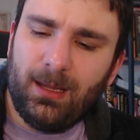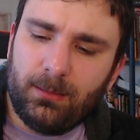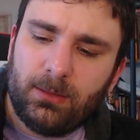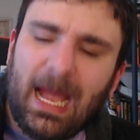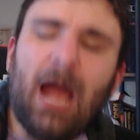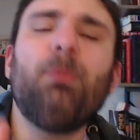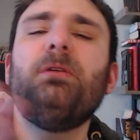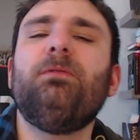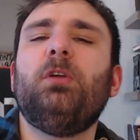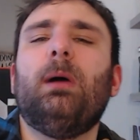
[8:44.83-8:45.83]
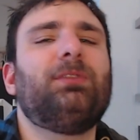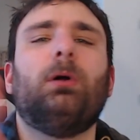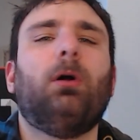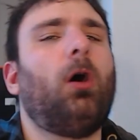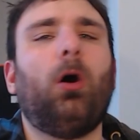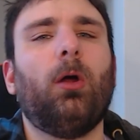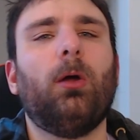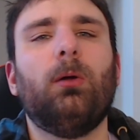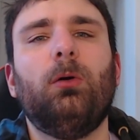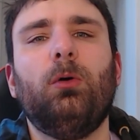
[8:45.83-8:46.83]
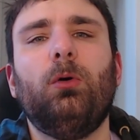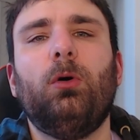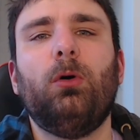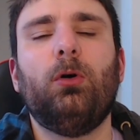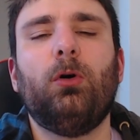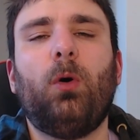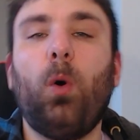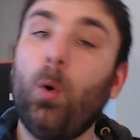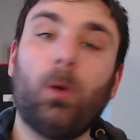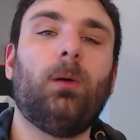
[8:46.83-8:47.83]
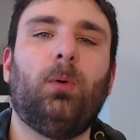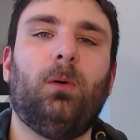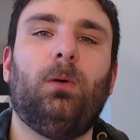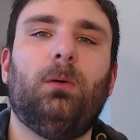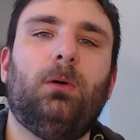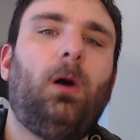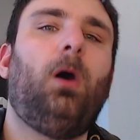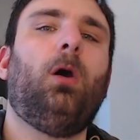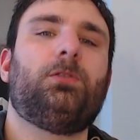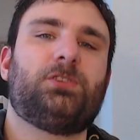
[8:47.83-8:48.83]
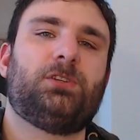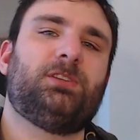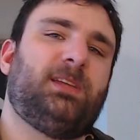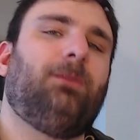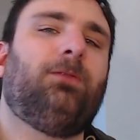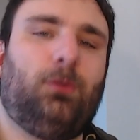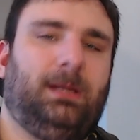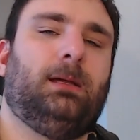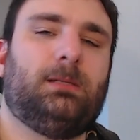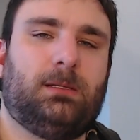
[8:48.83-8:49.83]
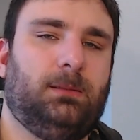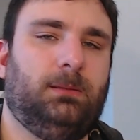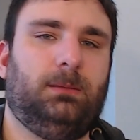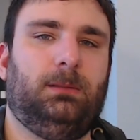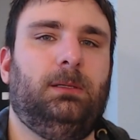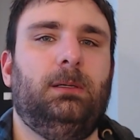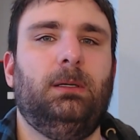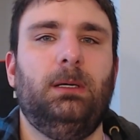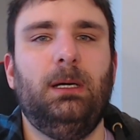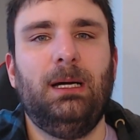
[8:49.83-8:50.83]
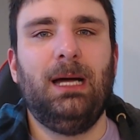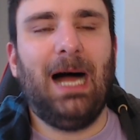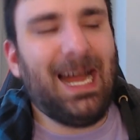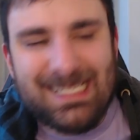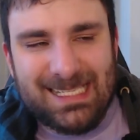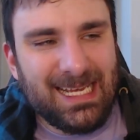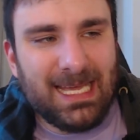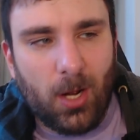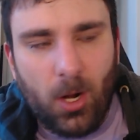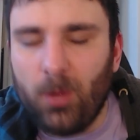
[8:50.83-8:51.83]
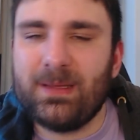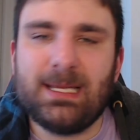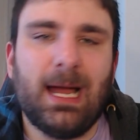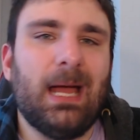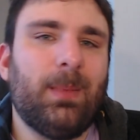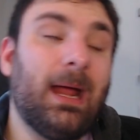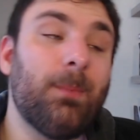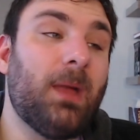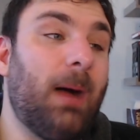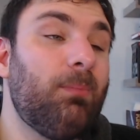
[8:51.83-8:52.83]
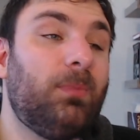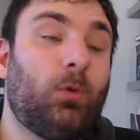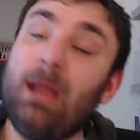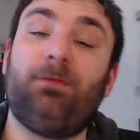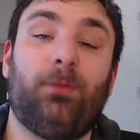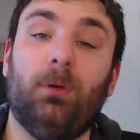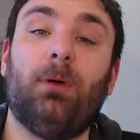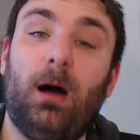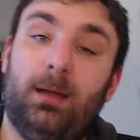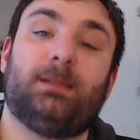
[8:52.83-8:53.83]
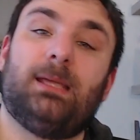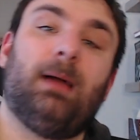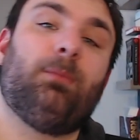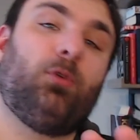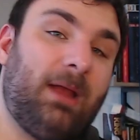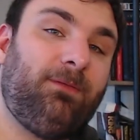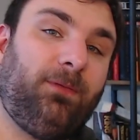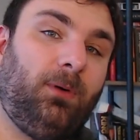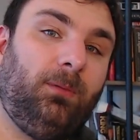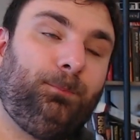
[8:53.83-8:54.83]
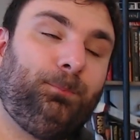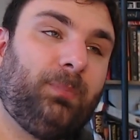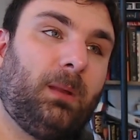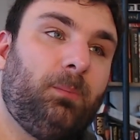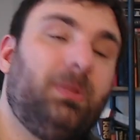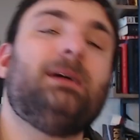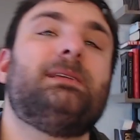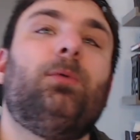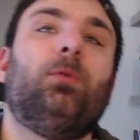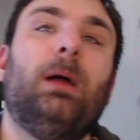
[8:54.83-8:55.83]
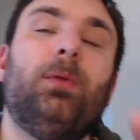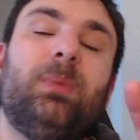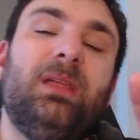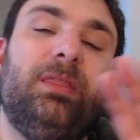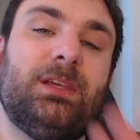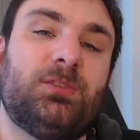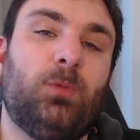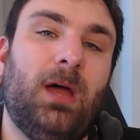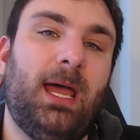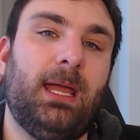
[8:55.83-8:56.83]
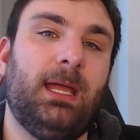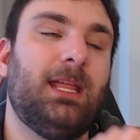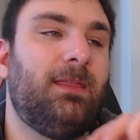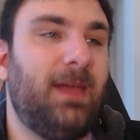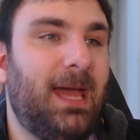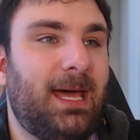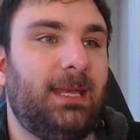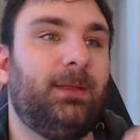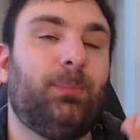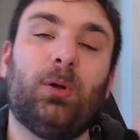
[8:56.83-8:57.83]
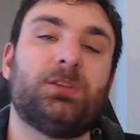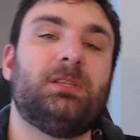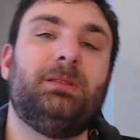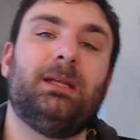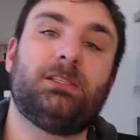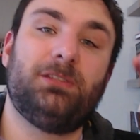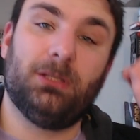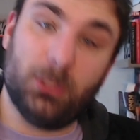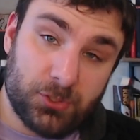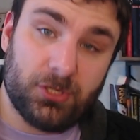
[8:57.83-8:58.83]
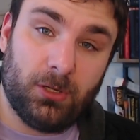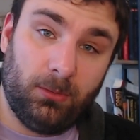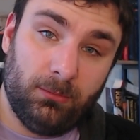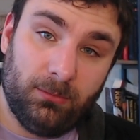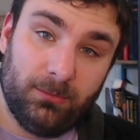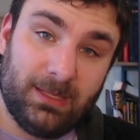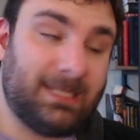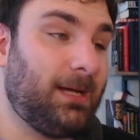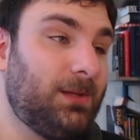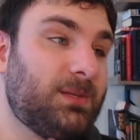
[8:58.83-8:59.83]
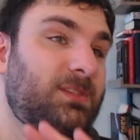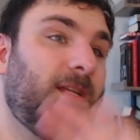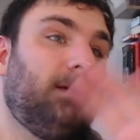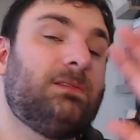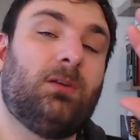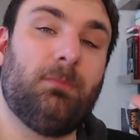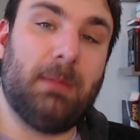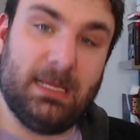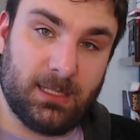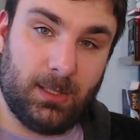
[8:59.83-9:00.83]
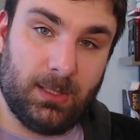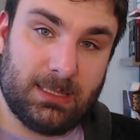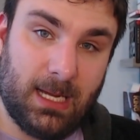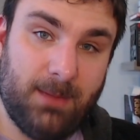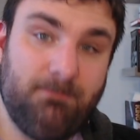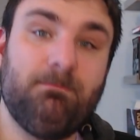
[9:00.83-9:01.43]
How many of you out there are horrible, harsh self-critics? I see it all the time, and I'm grateful. Honestly, I'm grateful because I would rather be this way than the person that's delusional, that tells themselves they're amazing all the time.